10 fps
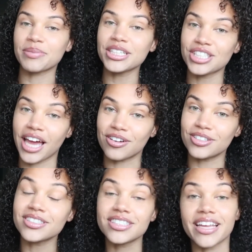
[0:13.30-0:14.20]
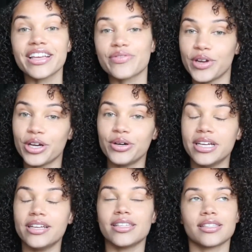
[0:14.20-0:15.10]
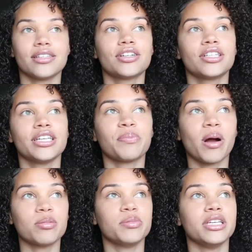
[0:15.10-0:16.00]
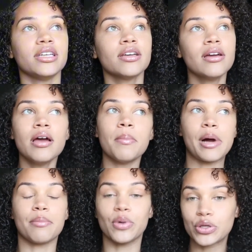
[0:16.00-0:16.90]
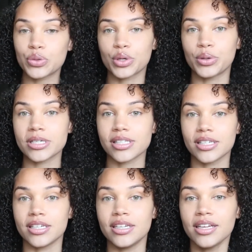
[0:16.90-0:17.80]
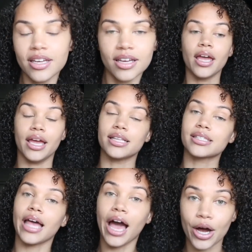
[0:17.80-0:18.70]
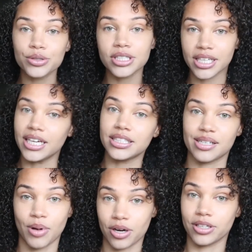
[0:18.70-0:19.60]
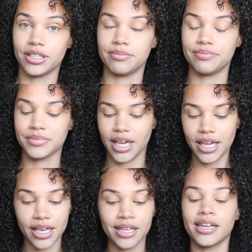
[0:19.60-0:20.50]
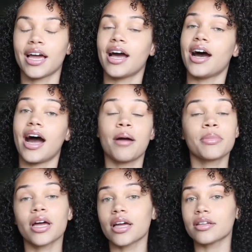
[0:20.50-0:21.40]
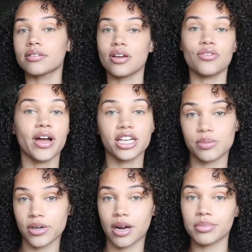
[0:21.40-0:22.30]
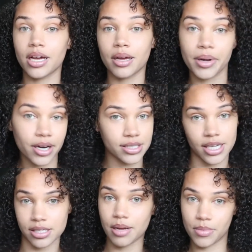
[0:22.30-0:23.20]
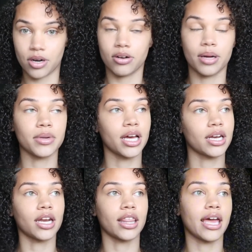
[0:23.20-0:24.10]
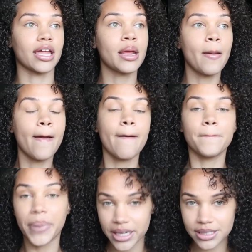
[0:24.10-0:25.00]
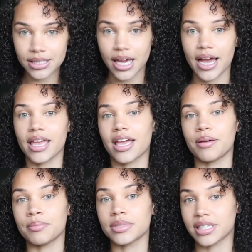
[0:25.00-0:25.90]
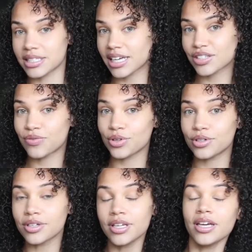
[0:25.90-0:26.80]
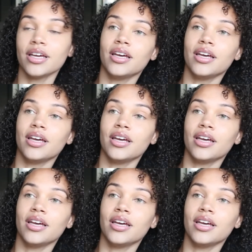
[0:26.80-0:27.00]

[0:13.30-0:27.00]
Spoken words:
channel. Today's video is literally probably my most requested. It's how to get into modeling. And I'm not no expert, I'm not America's Next Top Model, I'm not none of that, but I am successful.